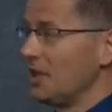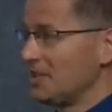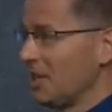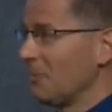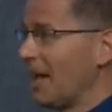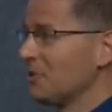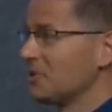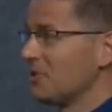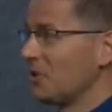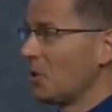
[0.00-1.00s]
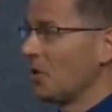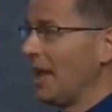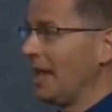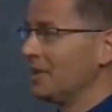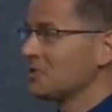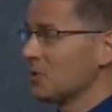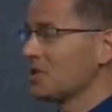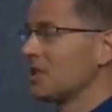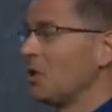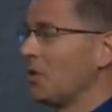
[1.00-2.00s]
Do they take matters into their own
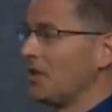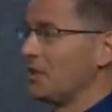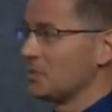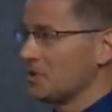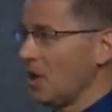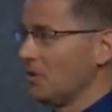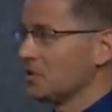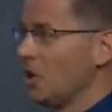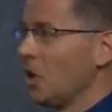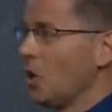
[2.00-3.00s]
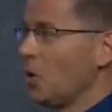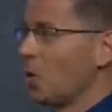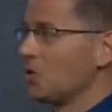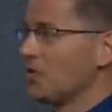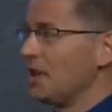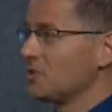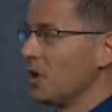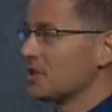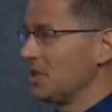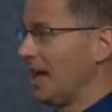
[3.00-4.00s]
hands, trusting only themselves, or do
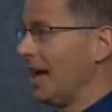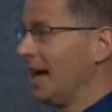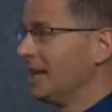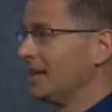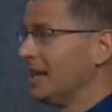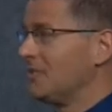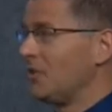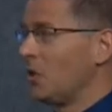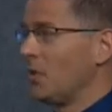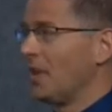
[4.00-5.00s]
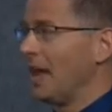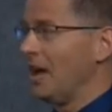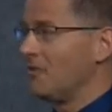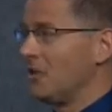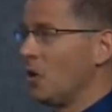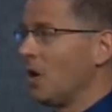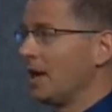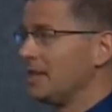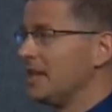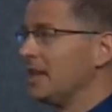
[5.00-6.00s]
they trust God, even though when they have
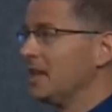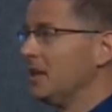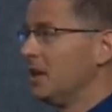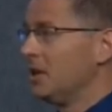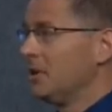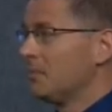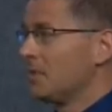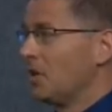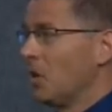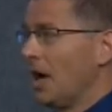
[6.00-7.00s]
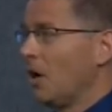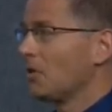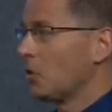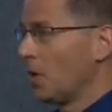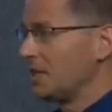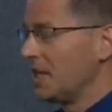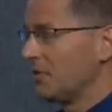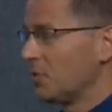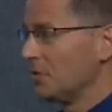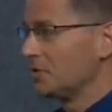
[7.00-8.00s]
no idea, you know, how they're
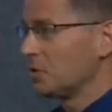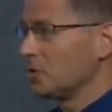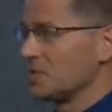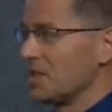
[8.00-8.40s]
going to get through the